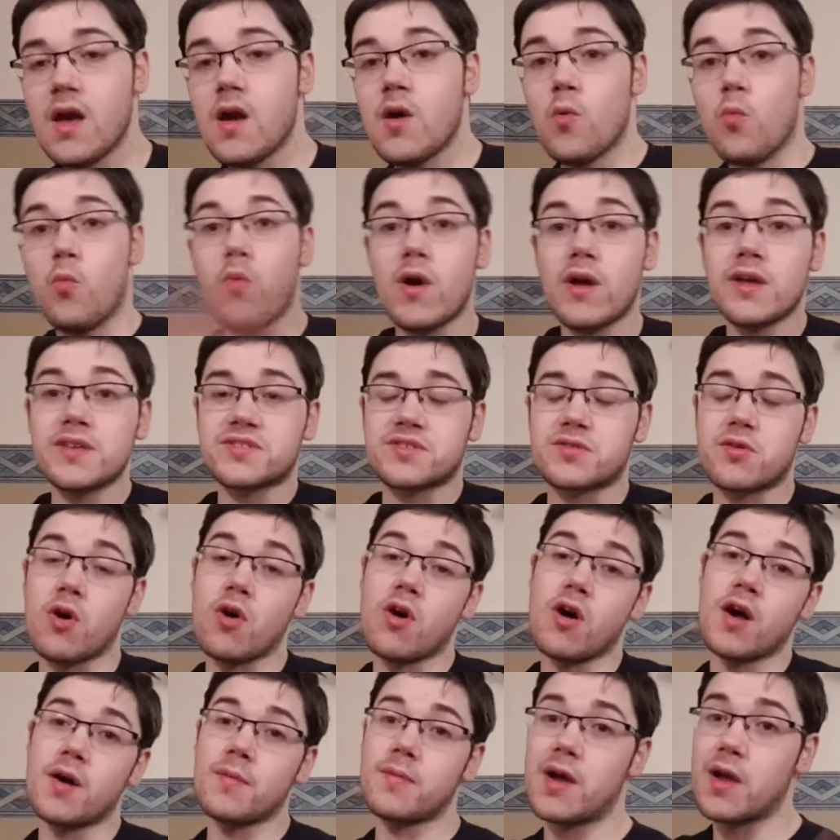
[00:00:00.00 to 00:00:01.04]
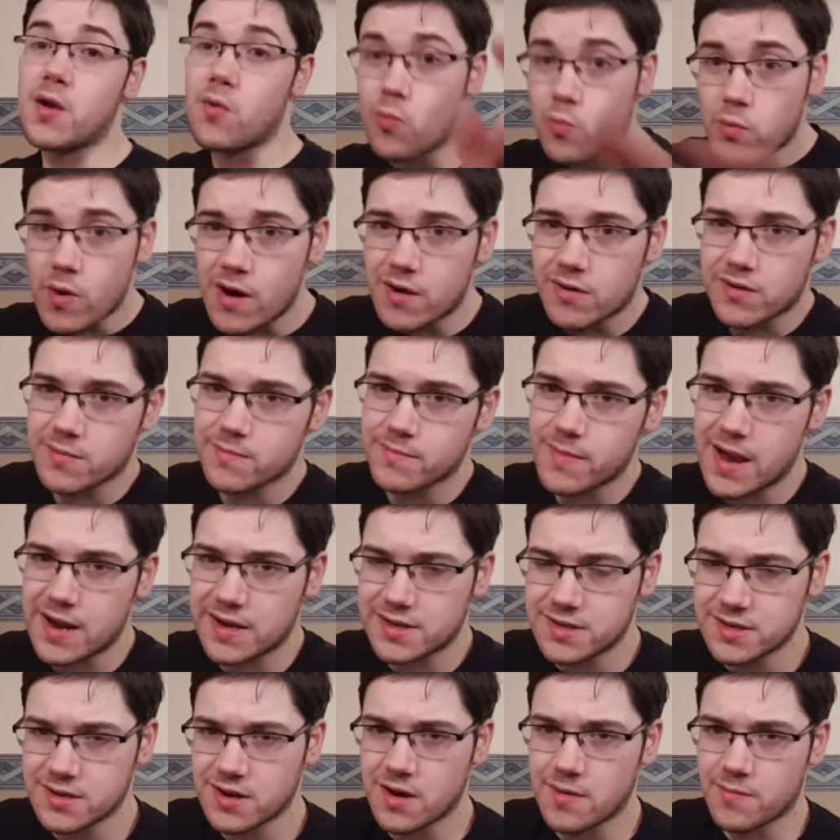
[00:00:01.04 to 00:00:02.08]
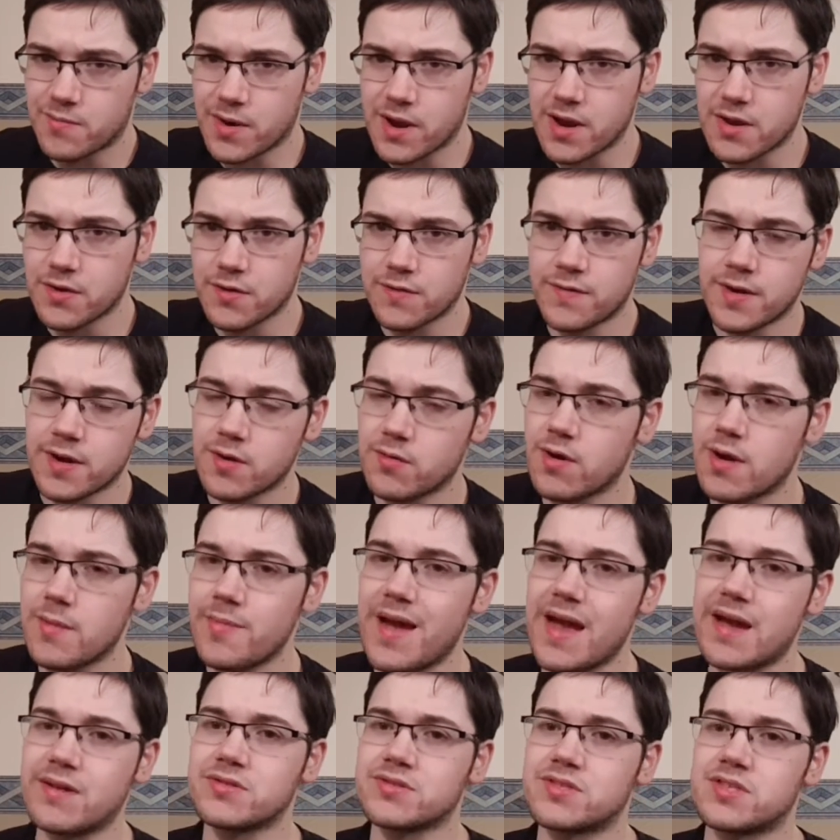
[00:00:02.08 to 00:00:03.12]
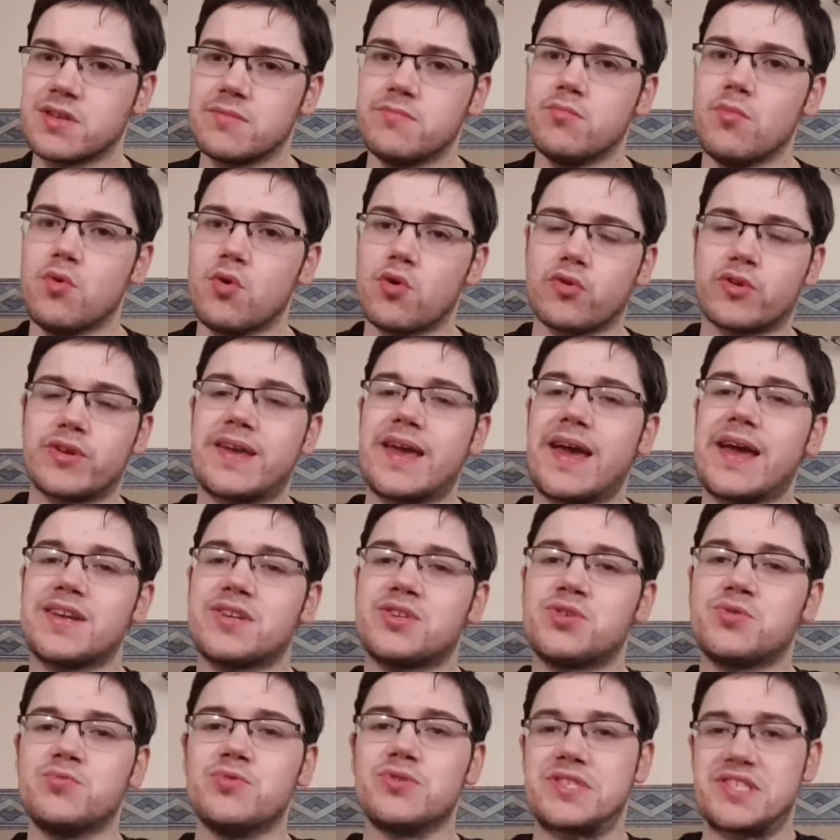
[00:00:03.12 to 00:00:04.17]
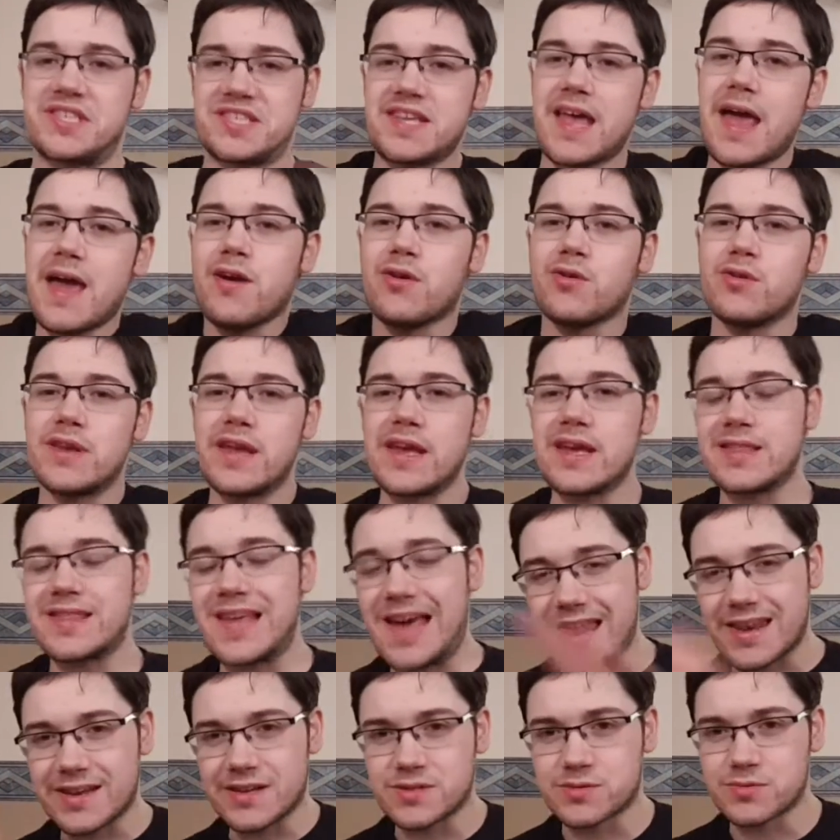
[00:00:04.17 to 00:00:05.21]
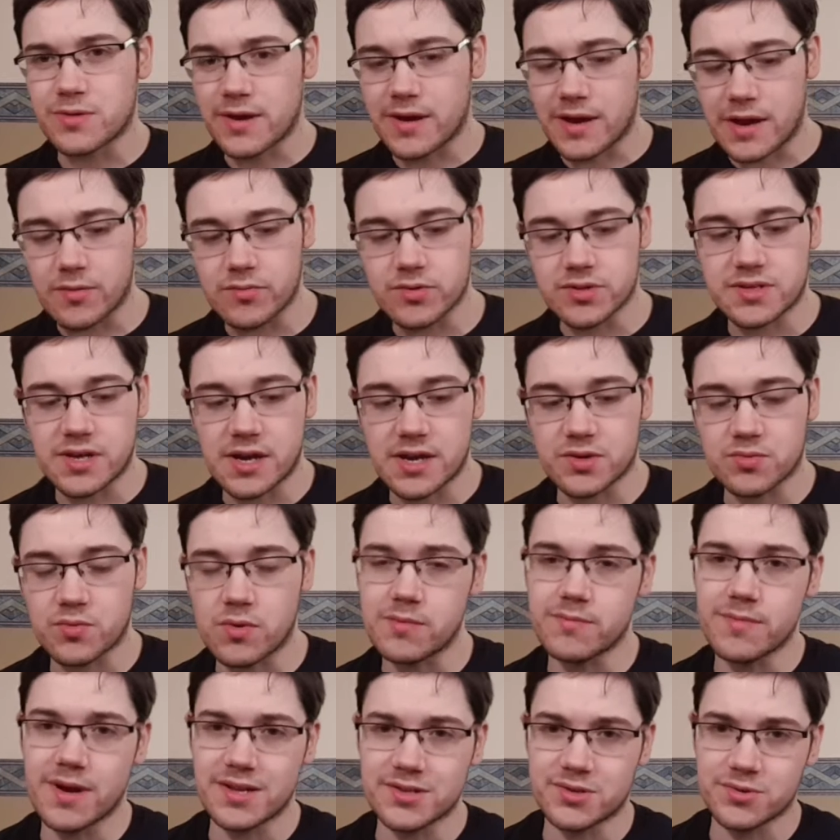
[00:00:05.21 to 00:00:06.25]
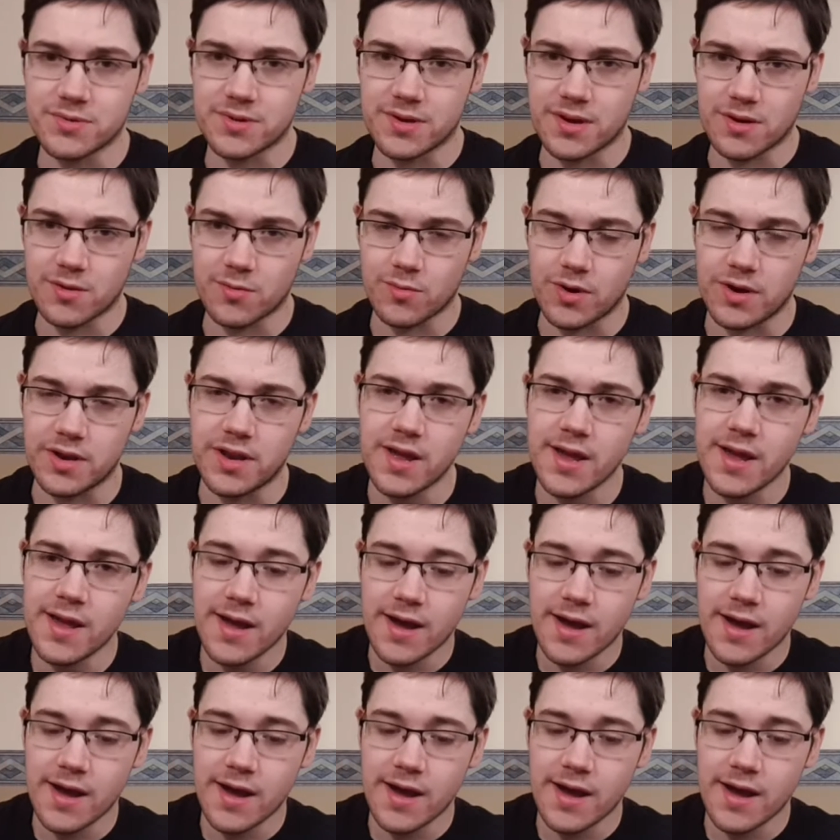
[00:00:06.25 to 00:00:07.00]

What's going on, everybody? Welcome back to another brand new video. We're back with some more casual Saturday. That is right. Anyways, guys, welcome back to another one.